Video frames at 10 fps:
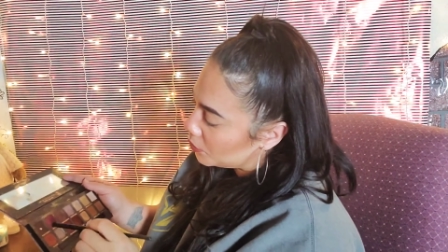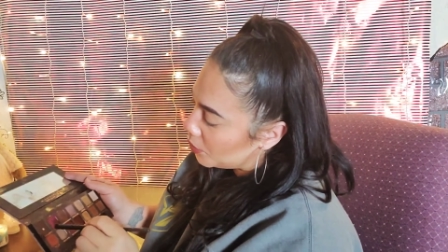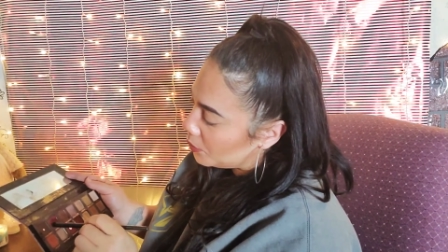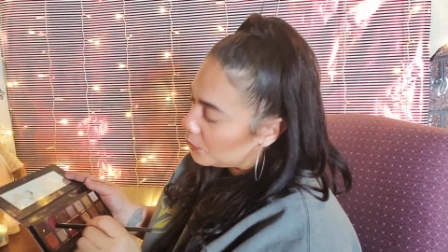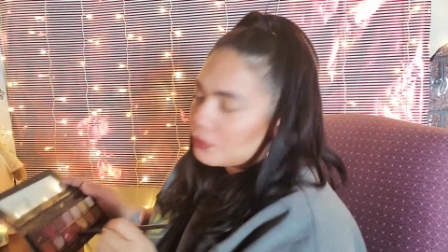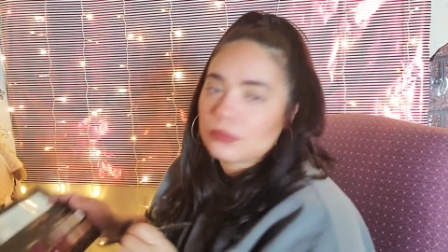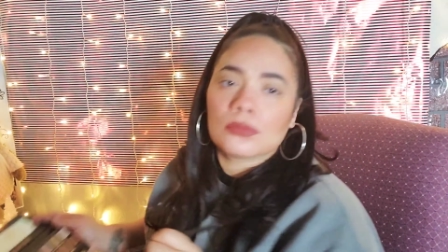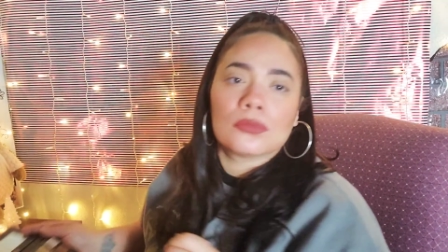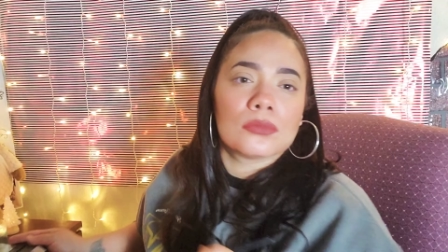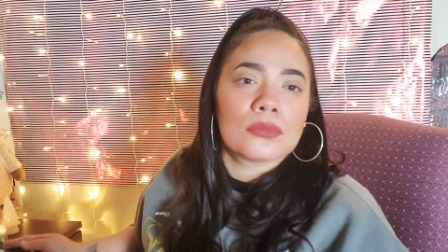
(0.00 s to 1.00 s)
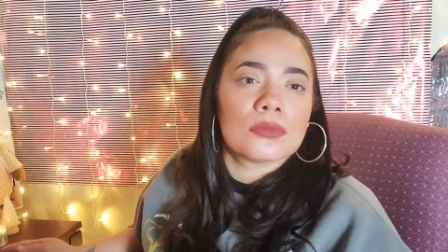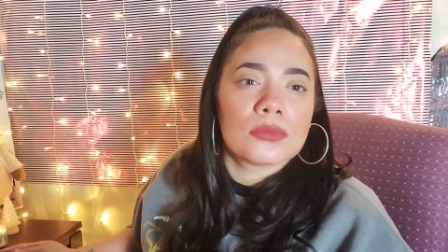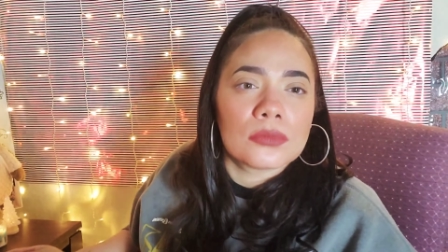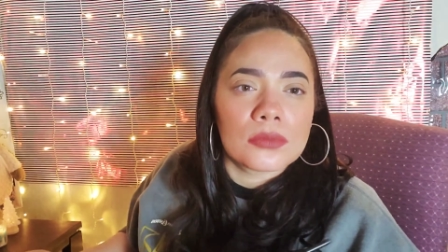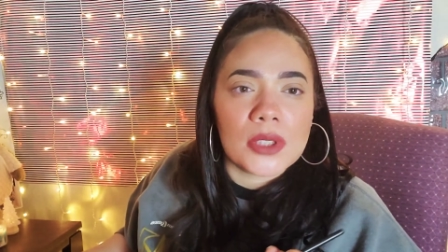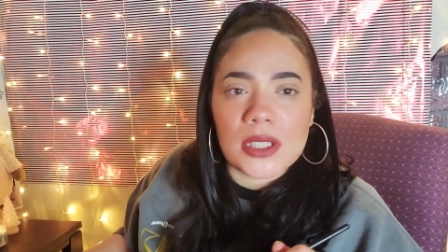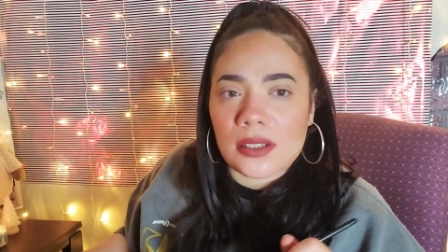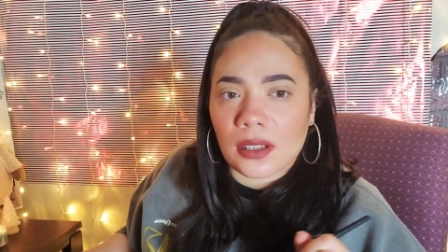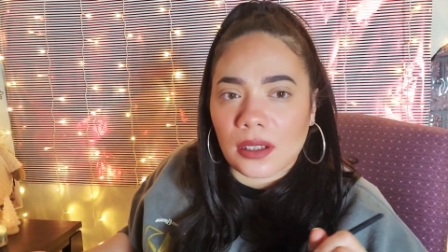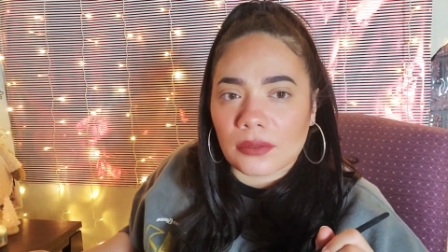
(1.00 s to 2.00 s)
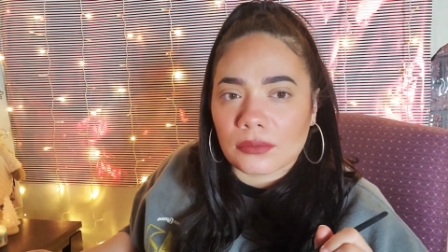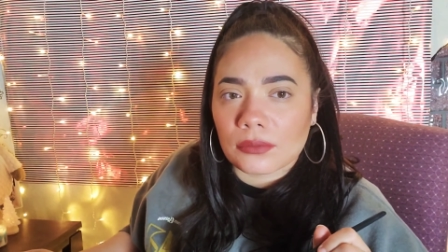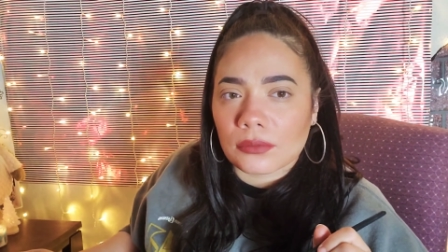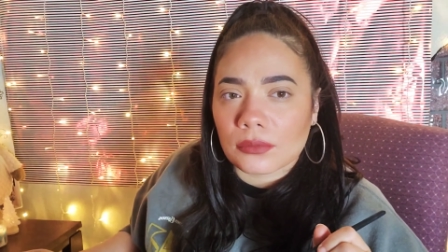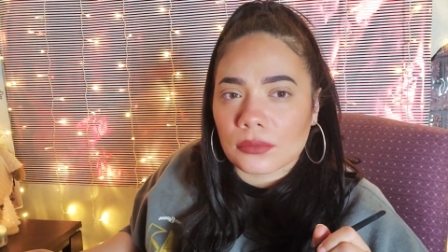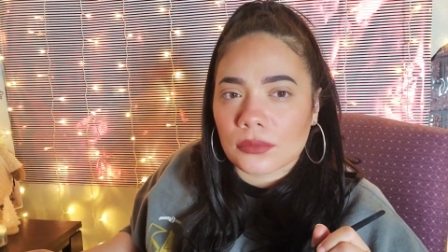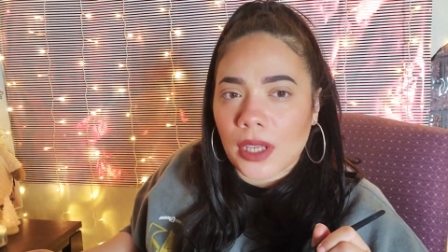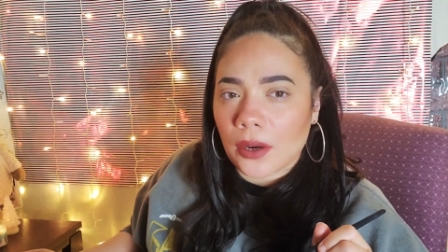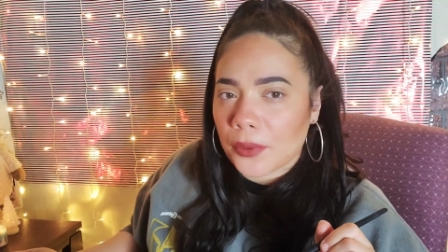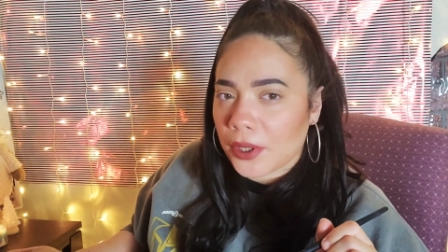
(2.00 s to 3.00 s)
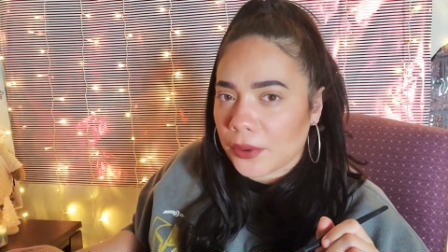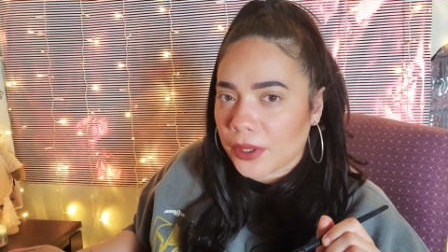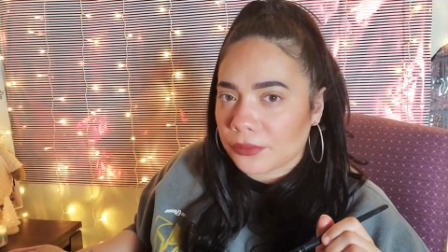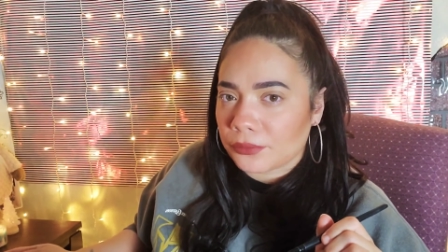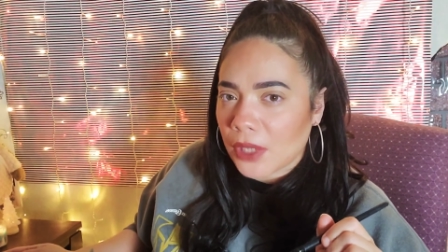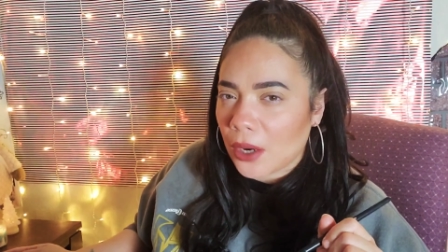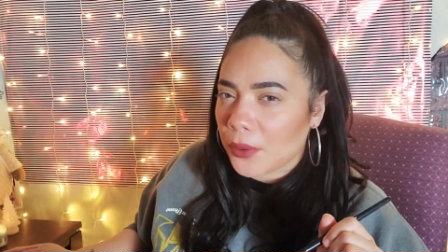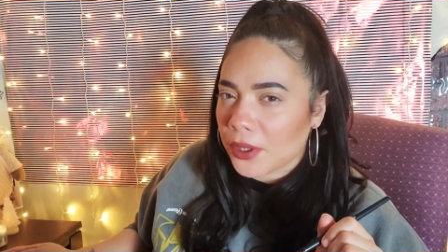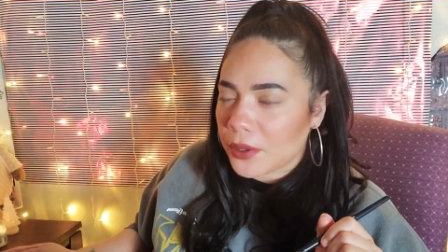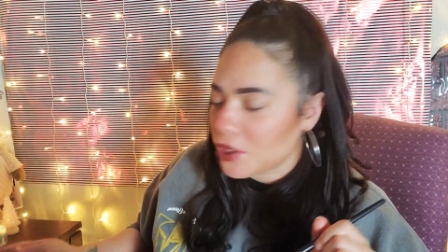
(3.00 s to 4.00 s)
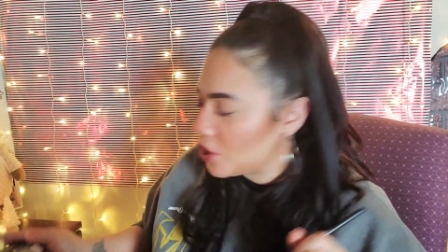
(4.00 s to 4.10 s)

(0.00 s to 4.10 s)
Okay. Let's see. How are we doing? How are we doing?